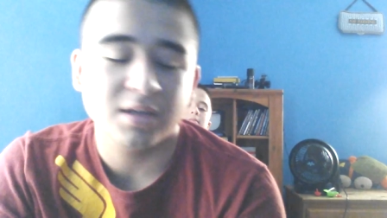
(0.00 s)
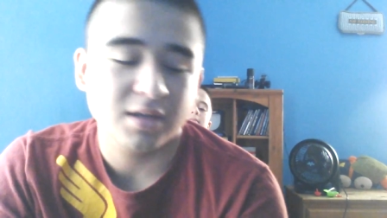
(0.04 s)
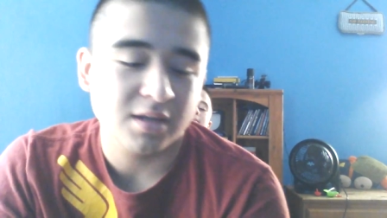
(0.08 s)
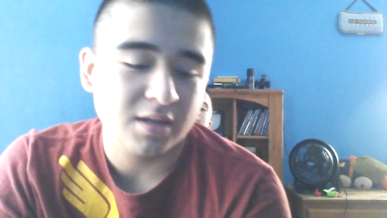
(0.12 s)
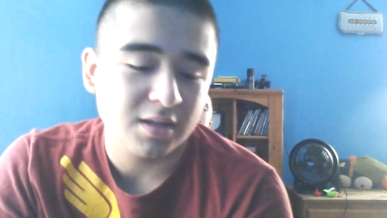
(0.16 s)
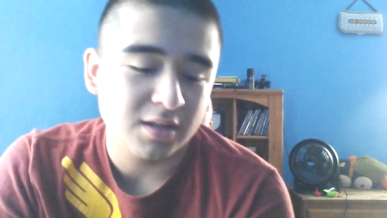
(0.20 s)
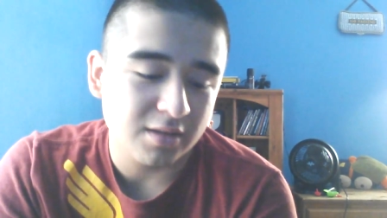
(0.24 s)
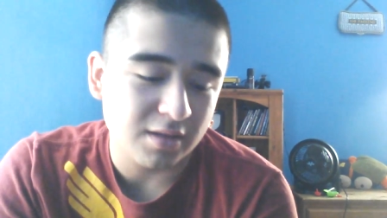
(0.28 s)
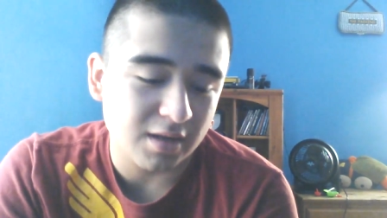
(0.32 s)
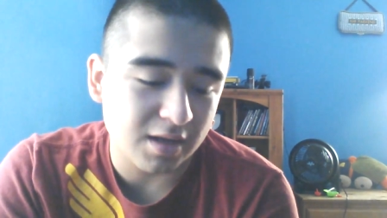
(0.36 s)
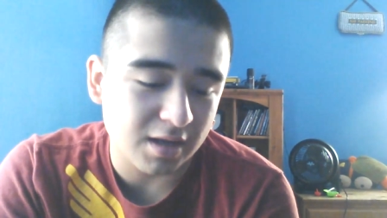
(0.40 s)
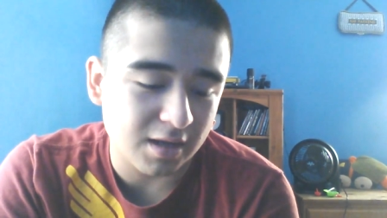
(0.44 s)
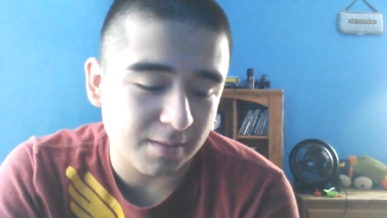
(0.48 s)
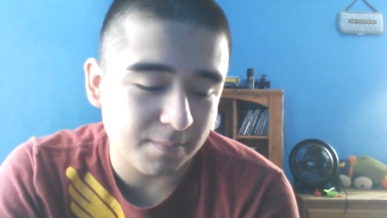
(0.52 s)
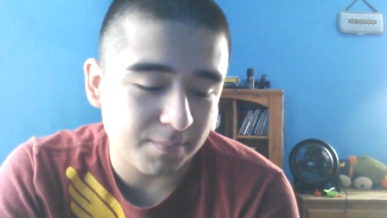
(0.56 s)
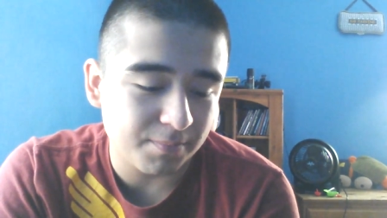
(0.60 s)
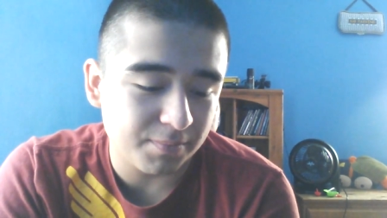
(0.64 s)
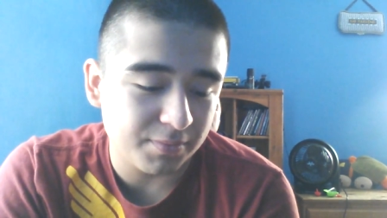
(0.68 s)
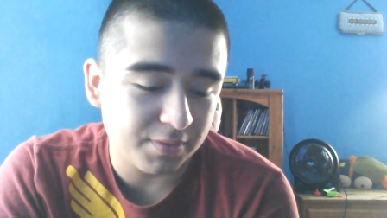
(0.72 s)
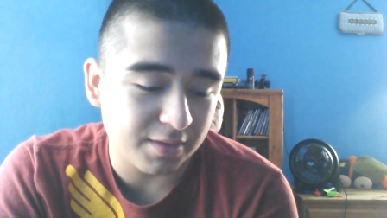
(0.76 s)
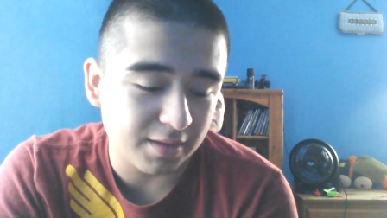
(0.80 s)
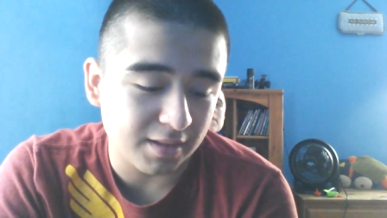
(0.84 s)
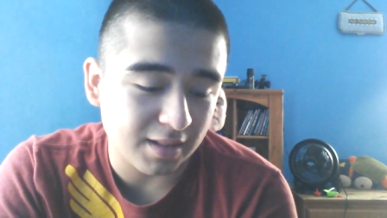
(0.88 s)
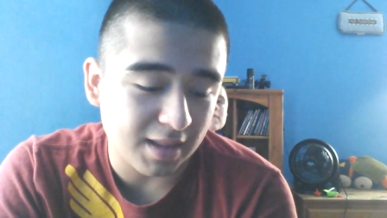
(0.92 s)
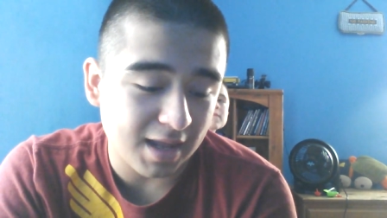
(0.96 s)
The
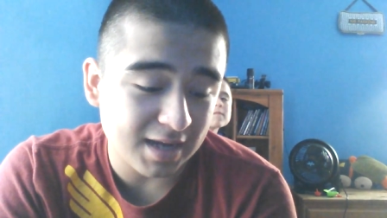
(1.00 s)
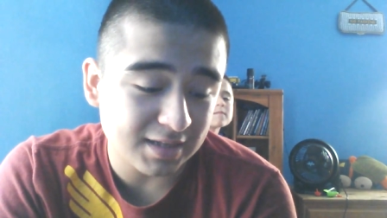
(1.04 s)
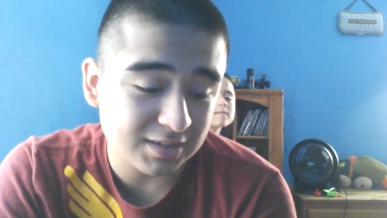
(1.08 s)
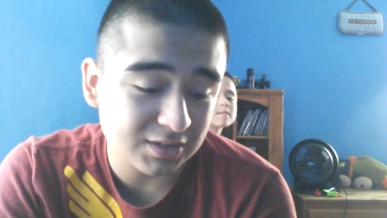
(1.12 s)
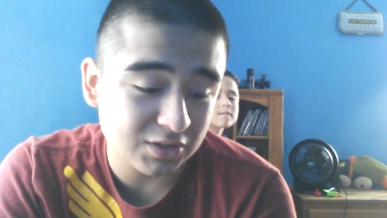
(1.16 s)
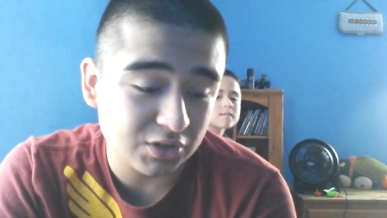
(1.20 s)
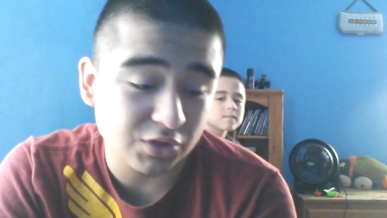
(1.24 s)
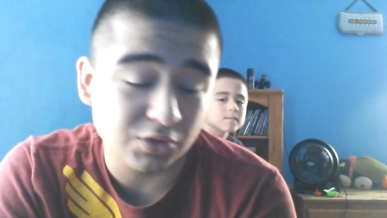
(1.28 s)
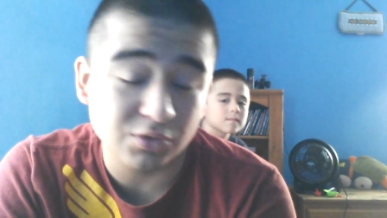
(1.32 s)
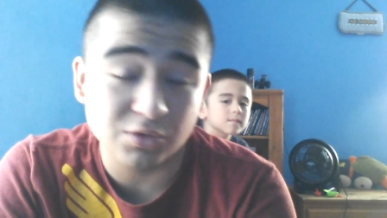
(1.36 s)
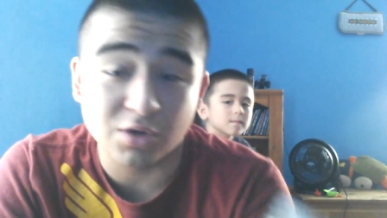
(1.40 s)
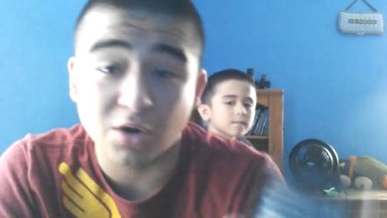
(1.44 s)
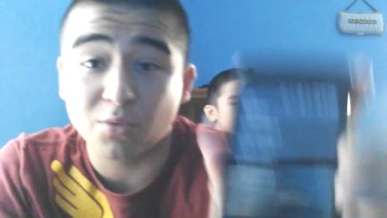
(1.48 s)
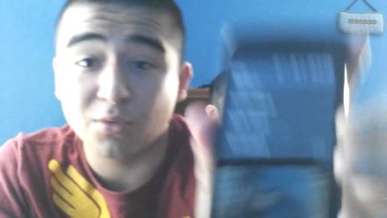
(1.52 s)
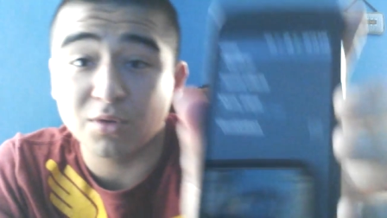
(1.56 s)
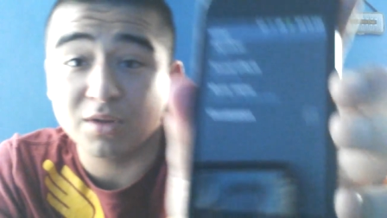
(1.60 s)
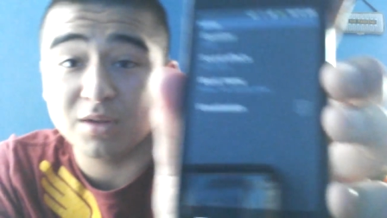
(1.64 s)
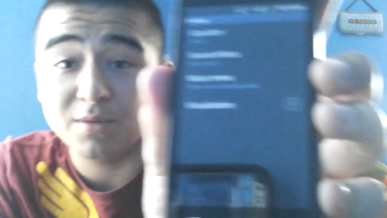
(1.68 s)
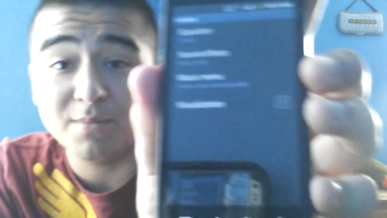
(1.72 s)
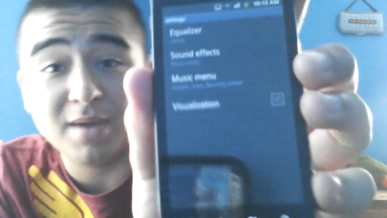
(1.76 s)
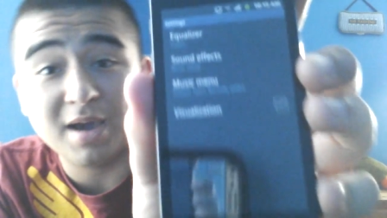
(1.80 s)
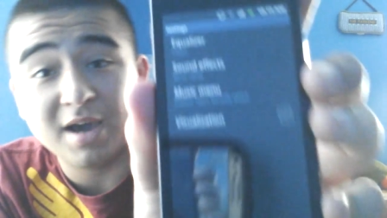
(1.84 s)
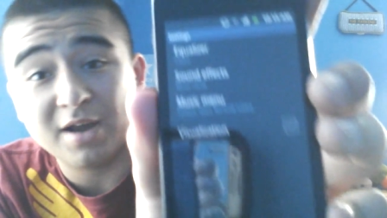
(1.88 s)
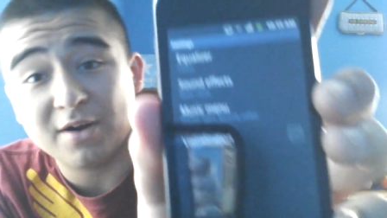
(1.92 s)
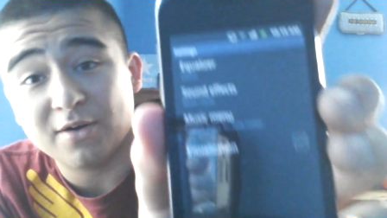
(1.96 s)
last two don't really
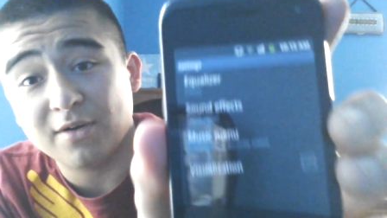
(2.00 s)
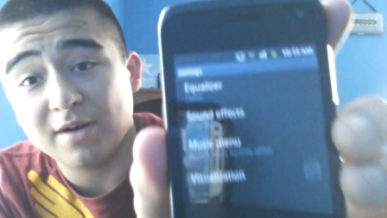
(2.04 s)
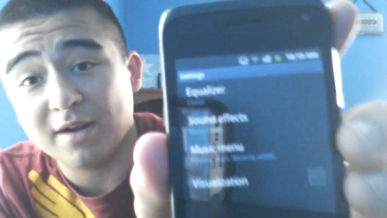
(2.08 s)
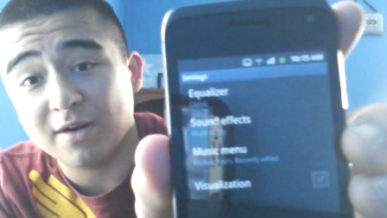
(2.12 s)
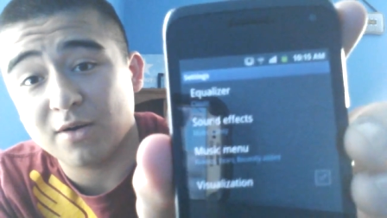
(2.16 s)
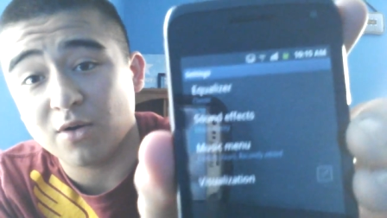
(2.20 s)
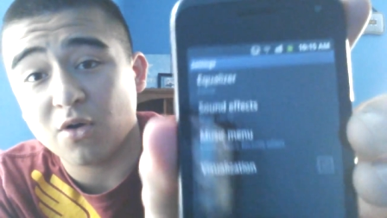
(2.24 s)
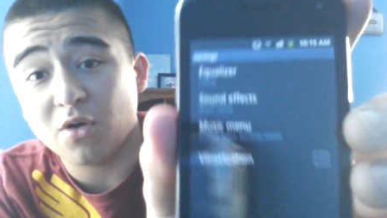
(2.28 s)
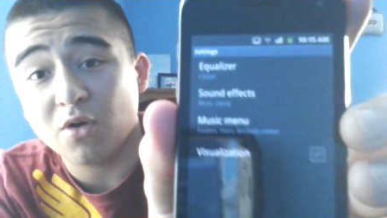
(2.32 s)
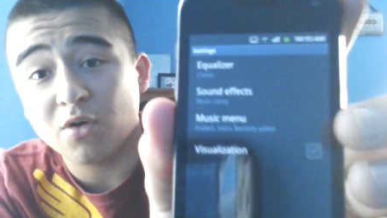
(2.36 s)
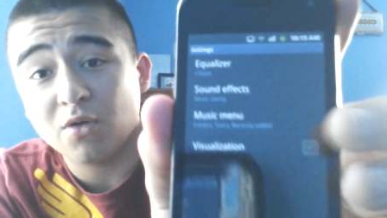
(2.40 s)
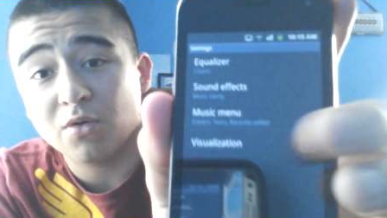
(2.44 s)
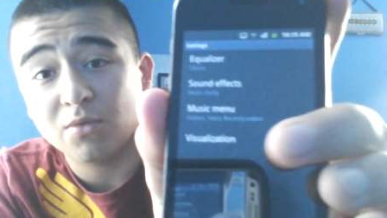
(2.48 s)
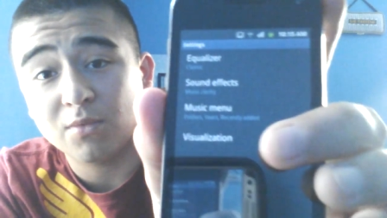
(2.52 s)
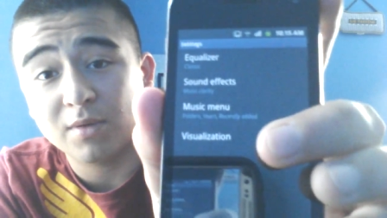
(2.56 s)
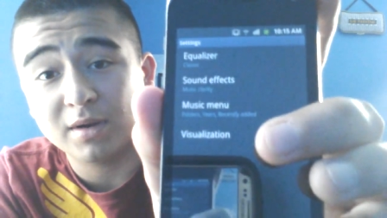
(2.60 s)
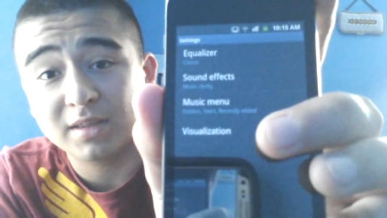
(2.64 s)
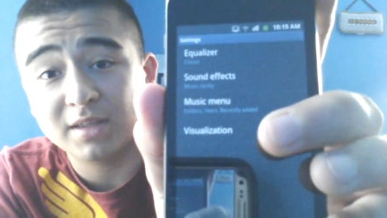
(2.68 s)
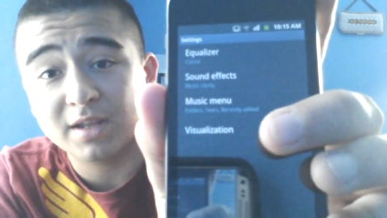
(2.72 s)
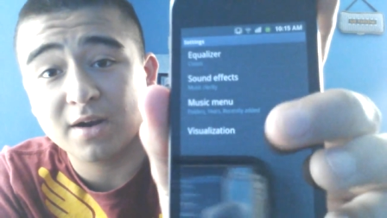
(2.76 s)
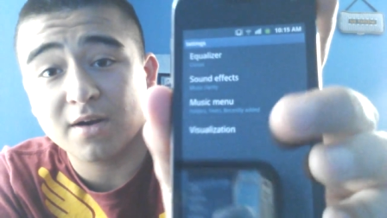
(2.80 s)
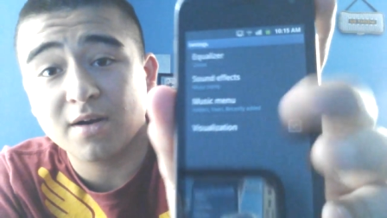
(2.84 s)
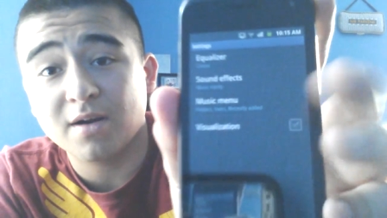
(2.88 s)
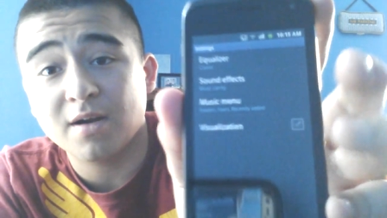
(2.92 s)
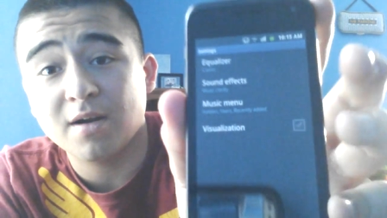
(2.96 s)
matter at all right
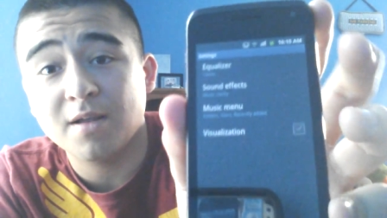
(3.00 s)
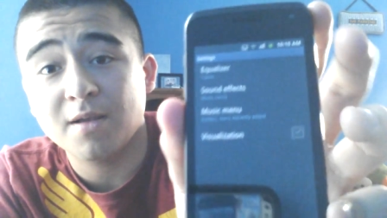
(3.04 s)
there,